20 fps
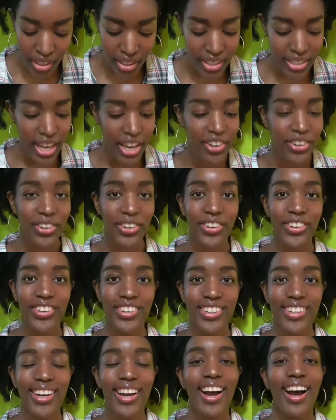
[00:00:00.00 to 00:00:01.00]
I don't know
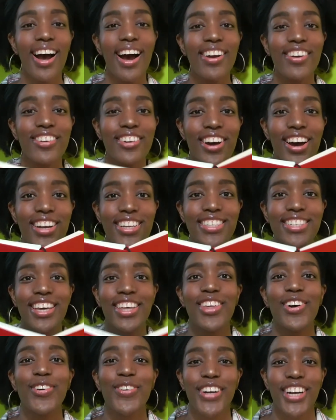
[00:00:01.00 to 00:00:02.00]
how to say
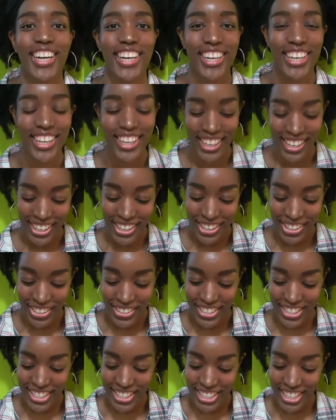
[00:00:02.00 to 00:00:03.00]
the word.
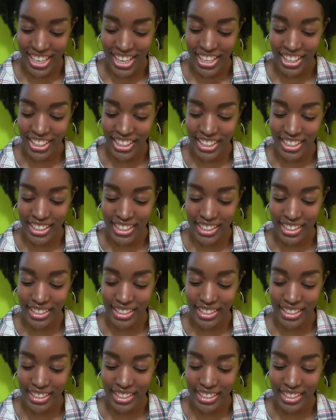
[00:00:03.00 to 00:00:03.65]
Utility.